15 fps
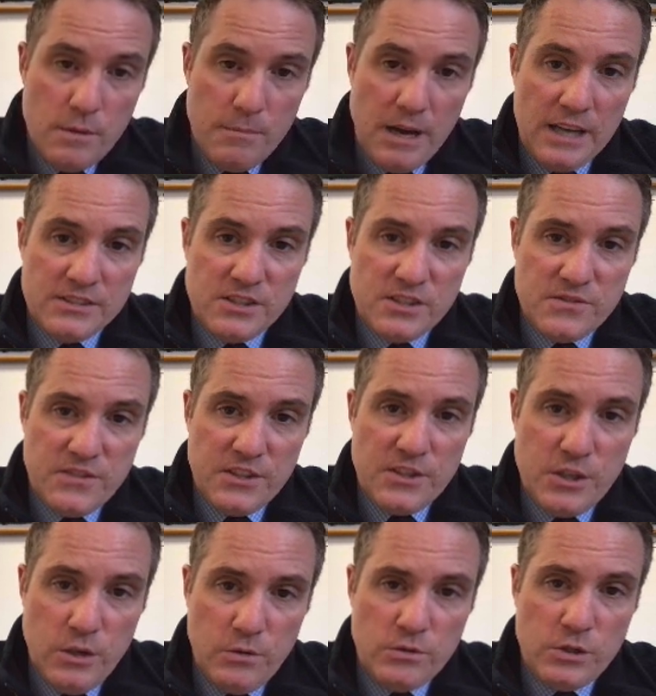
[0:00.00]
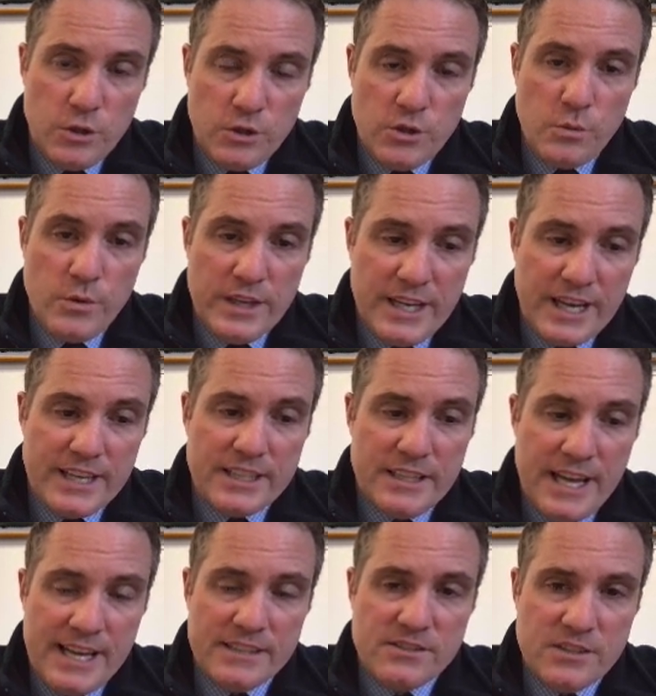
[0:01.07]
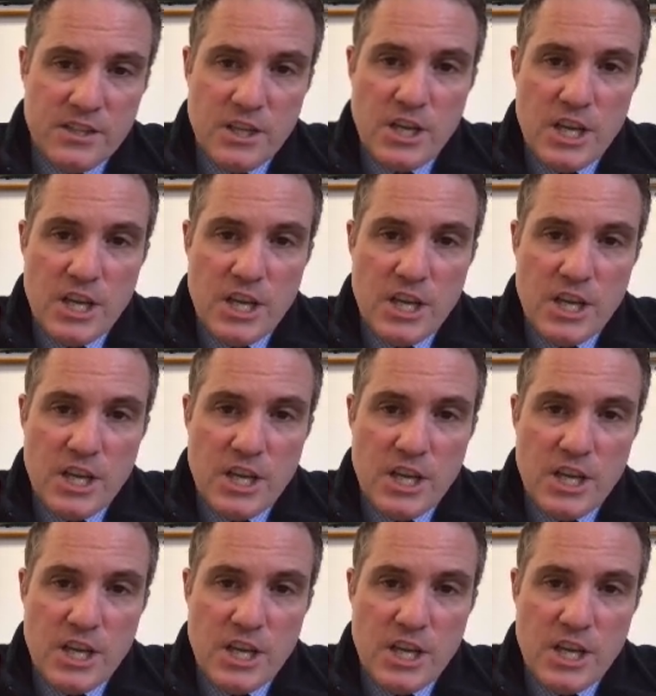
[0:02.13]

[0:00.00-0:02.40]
Pause this video, go to the week at a glance,